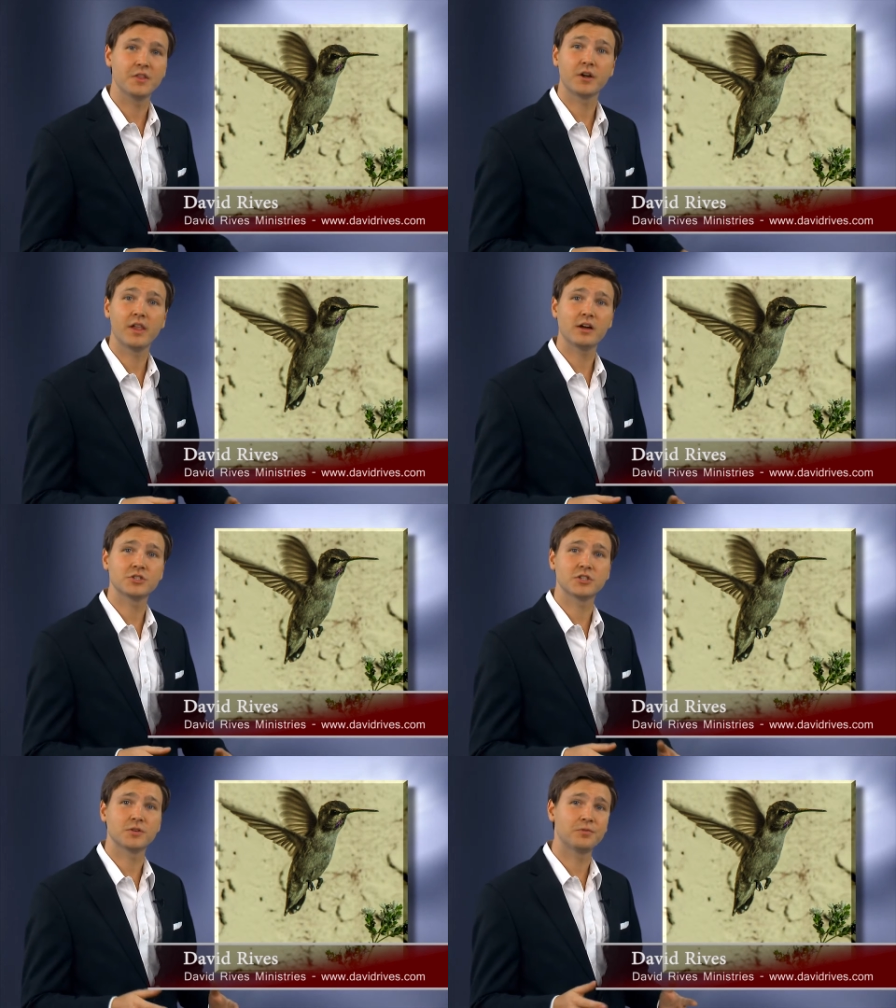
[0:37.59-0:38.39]
that
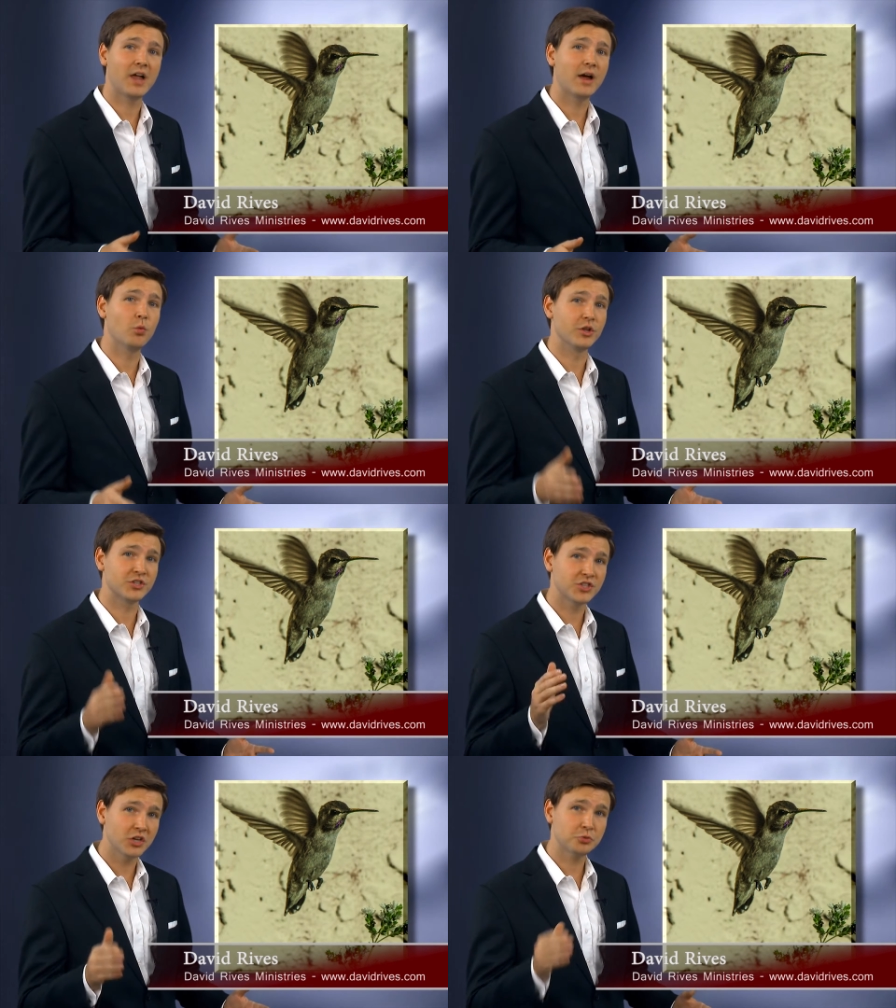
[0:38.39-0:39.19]
allows it to fly with
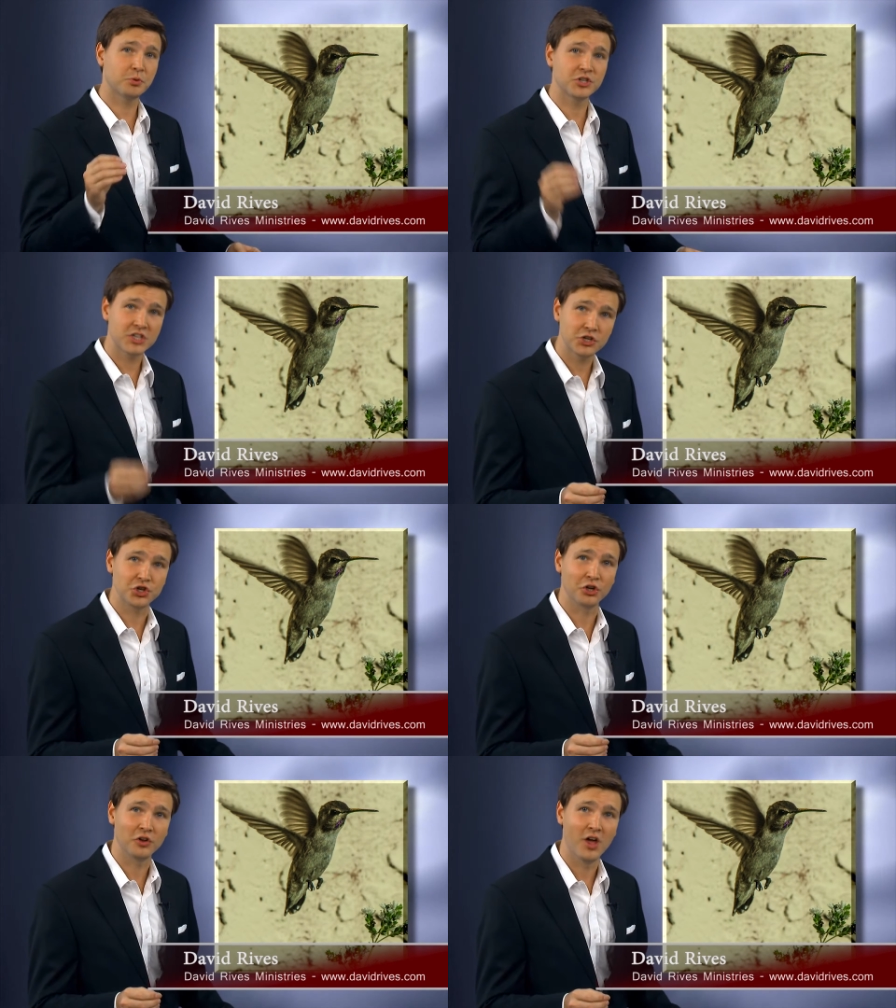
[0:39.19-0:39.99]
such
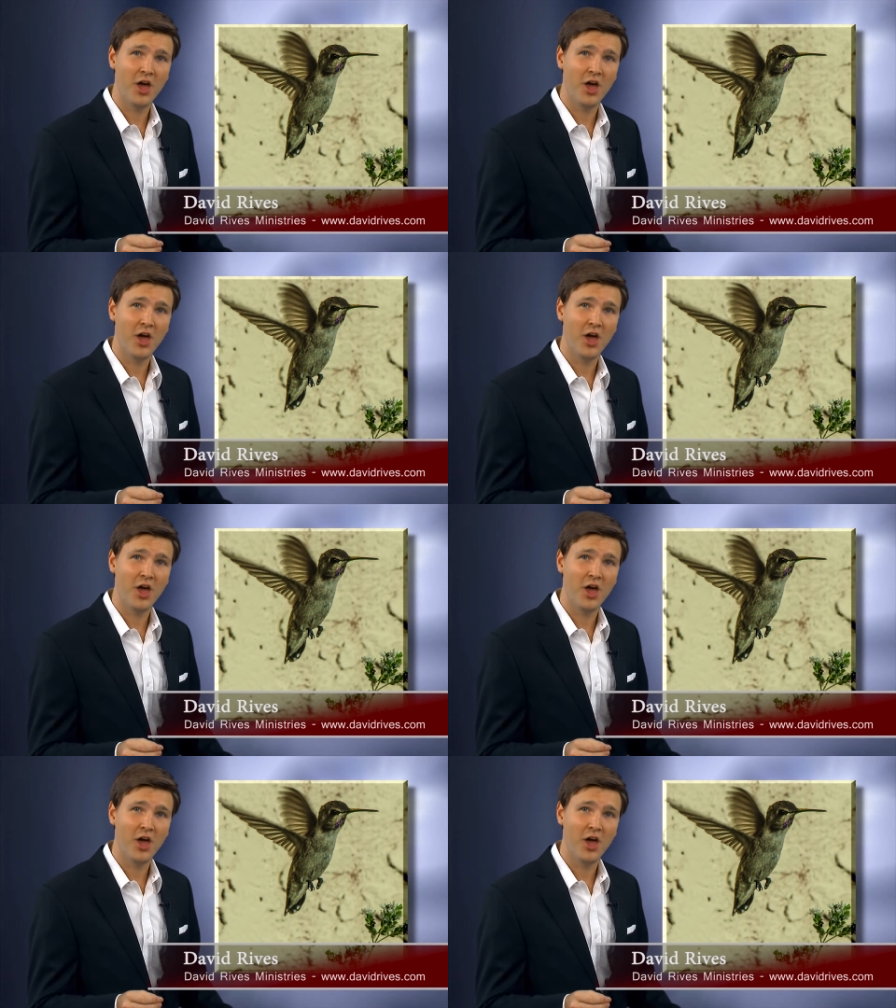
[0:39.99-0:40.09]
precision